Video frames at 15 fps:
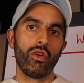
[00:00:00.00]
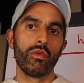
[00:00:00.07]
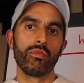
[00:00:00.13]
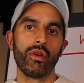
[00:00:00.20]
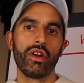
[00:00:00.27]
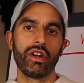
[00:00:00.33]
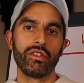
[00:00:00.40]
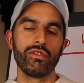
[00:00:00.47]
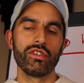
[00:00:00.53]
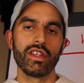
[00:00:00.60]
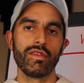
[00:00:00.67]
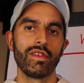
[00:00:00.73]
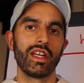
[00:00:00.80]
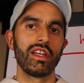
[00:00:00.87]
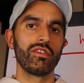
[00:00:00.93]
on product
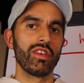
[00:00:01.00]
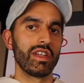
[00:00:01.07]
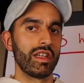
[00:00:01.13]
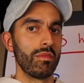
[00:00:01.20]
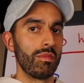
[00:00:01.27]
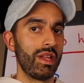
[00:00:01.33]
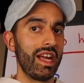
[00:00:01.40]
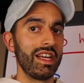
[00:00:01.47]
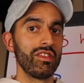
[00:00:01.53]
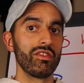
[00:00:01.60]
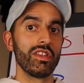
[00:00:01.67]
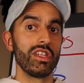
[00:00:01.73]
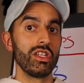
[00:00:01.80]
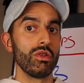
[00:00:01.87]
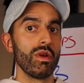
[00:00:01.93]
certificates and
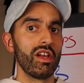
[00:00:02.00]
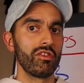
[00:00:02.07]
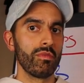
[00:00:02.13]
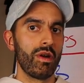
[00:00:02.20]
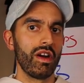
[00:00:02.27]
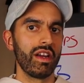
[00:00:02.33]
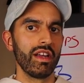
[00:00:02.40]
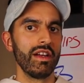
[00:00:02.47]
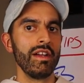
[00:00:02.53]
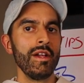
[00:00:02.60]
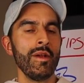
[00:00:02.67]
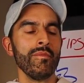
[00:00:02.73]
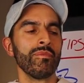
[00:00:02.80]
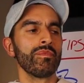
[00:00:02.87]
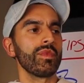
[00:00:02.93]
compliance in the US market.
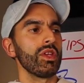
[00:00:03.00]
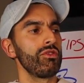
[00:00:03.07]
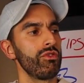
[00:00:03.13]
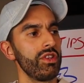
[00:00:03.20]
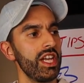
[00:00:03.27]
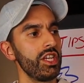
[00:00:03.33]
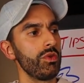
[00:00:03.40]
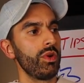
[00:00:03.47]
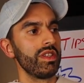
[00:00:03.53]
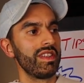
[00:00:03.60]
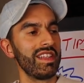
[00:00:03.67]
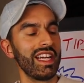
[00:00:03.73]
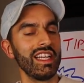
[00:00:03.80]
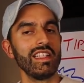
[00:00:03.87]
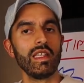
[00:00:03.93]
So then you want
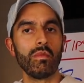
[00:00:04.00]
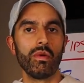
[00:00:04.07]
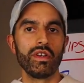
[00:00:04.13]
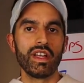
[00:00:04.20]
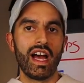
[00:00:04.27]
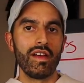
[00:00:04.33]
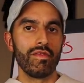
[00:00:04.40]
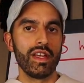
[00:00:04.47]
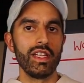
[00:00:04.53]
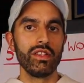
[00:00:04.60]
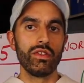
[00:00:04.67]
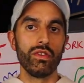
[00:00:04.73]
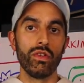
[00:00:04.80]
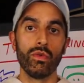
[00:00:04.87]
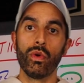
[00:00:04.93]
to take a deeper dive
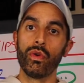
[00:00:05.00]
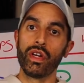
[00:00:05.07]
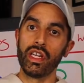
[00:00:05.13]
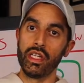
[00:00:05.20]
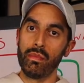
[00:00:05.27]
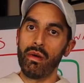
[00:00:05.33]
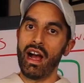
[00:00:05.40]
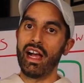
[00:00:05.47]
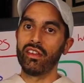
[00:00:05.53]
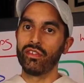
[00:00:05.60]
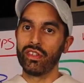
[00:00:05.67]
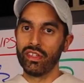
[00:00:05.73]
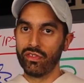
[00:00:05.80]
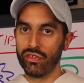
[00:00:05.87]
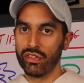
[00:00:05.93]
into, well, can you
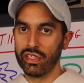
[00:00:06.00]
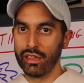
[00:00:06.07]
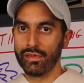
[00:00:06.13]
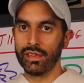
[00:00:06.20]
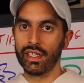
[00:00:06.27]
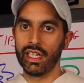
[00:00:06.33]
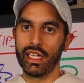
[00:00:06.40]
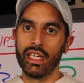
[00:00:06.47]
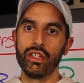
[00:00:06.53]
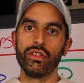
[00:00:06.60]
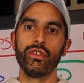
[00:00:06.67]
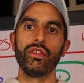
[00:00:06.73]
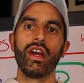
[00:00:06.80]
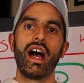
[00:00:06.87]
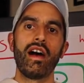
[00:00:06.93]
pass this certificate and
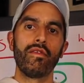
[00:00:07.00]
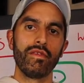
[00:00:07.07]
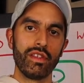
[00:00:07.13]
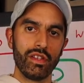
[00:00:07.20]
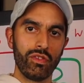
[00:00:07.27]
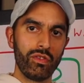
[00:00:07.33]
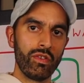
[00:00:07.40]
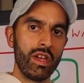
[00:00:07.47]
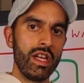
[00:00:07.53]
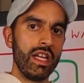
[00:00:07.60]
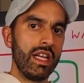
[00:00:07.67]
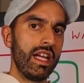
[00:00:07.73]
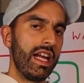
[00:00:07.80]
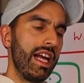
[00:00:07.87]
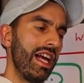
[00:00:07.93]
do you have this
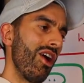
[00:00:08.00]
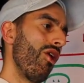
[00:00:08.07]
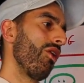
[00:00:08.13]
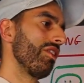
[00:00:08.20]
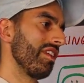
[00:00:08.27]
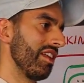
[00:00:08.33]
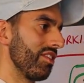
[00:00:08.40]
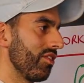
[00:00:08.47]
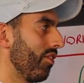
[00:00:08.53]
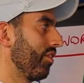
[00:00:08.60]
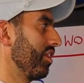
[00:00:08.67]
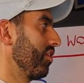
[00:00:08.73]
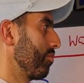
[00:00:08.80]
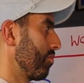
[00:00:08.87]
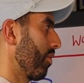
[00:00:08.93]
uh, audit
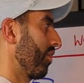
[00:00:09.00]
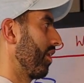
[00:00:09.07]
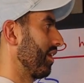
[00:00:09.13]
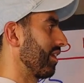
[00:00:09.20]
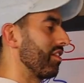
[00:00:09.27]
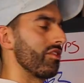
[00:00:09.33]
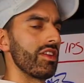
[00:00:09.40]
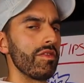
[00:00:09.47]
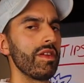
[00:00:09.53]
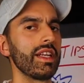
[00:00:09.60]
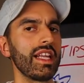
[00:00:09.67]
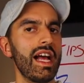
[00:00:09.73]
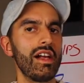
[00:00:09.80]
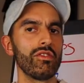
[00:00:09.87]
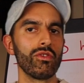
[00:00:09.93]
on this product and stuff
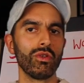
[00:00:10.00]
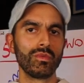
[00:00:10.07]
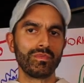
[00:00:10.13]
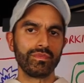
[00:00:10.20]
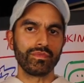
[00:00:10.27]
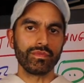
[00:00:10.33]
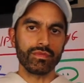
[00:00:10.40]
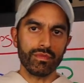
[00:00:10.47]
like that. So